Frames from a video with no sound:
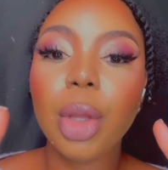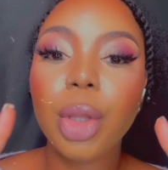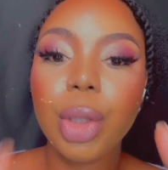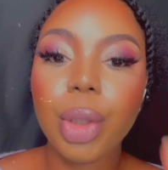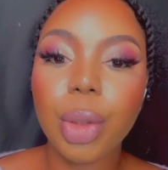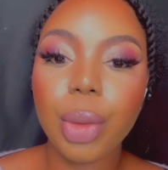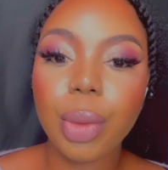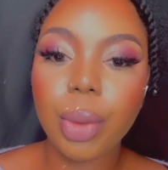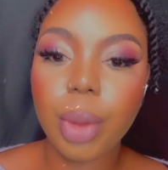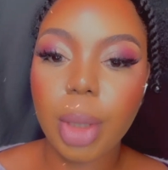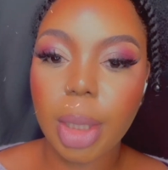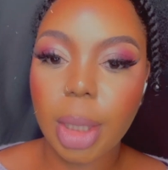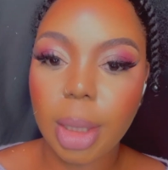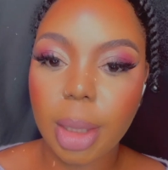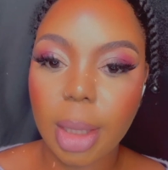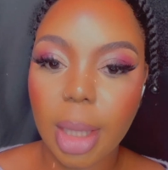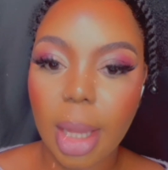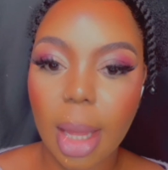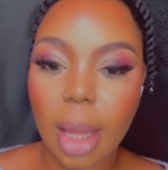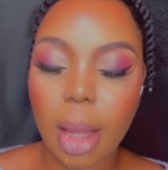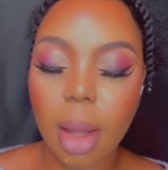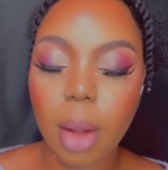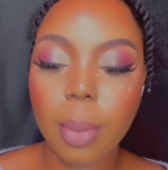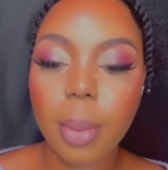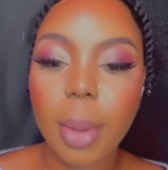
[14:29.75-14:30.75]
you need the
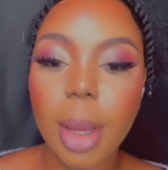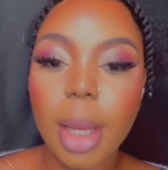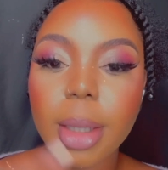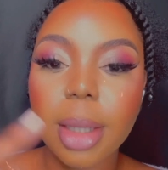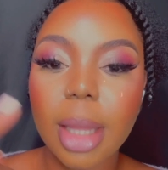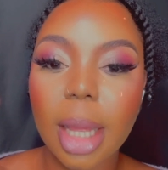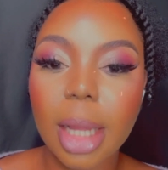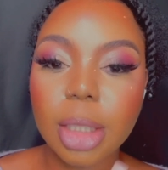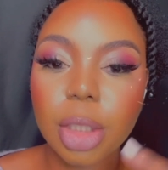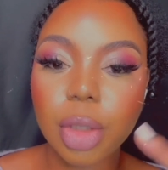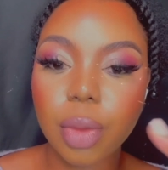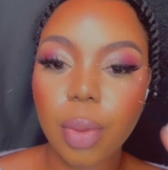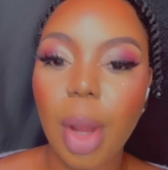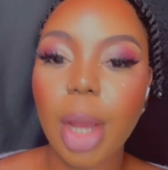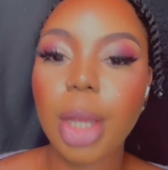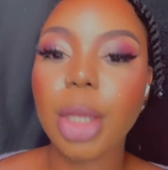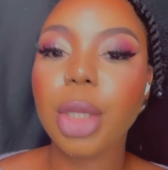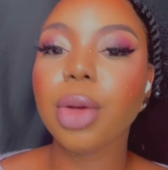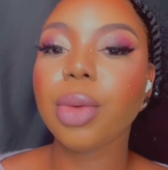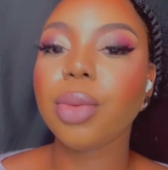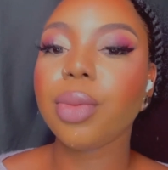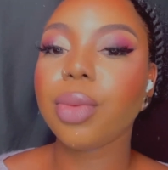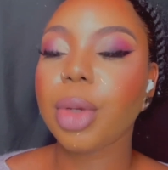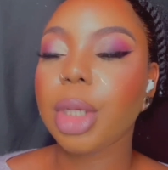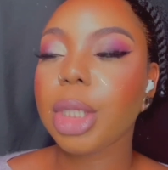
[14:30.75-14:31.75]
help and that's why
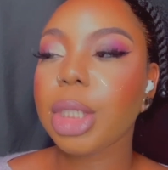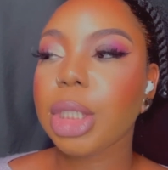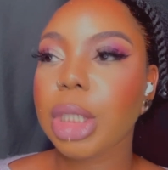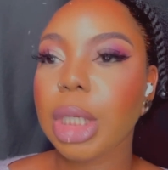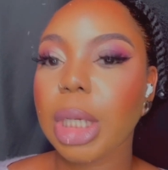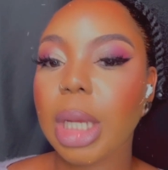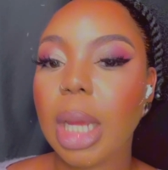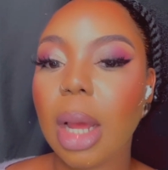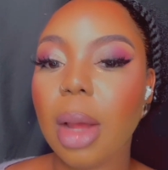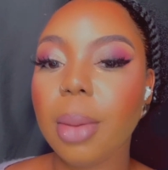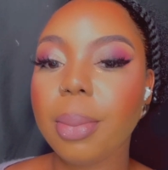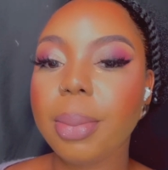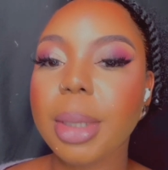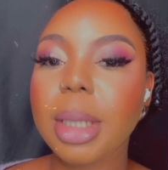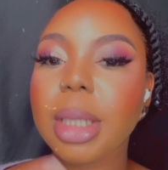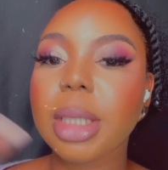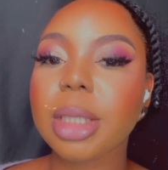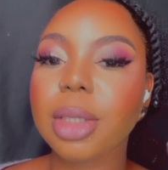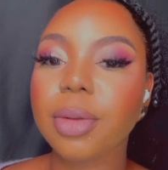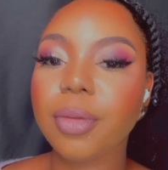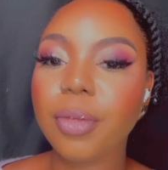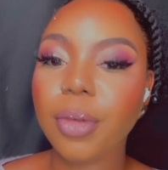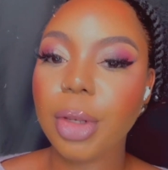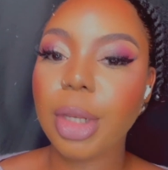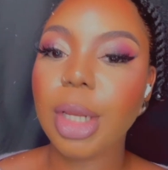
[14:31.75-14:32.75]
you're reaching out
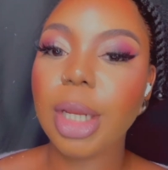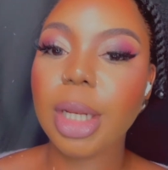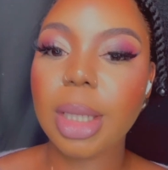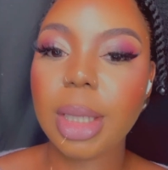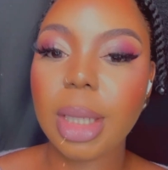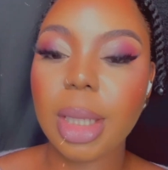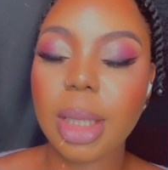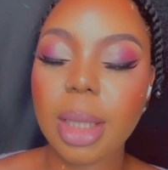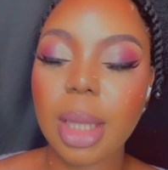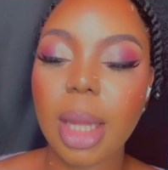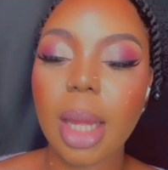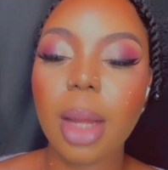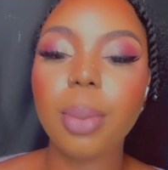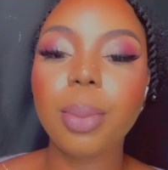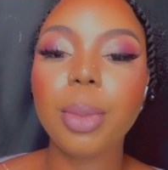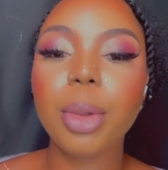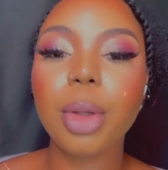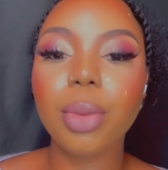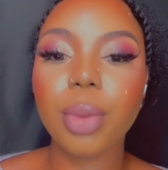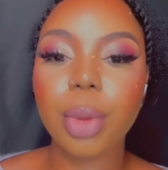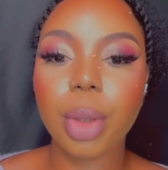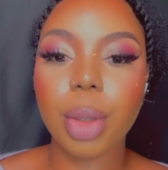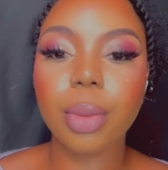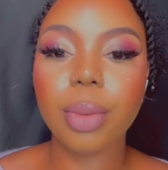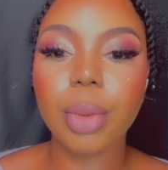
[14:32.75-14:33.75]
because if you didn't need the help
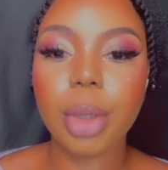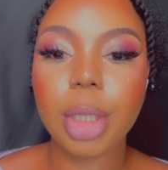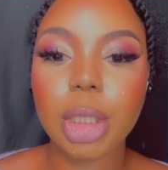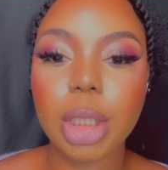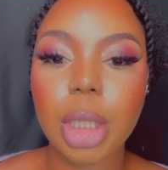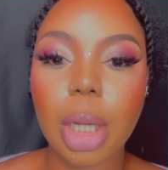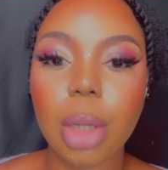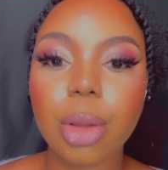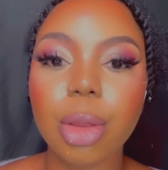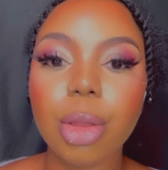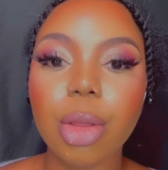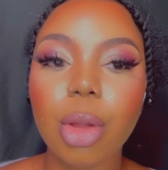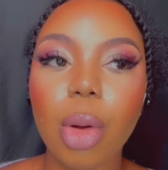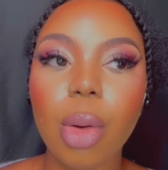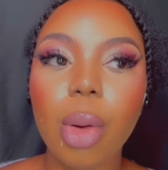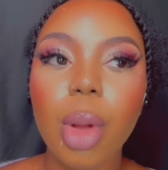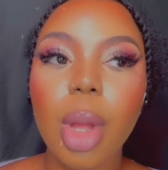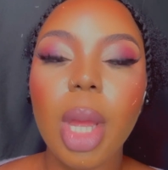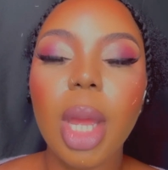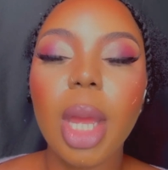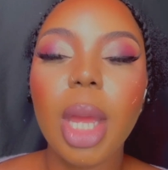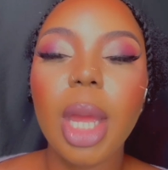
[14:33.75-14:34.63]
you wouldn't reach out so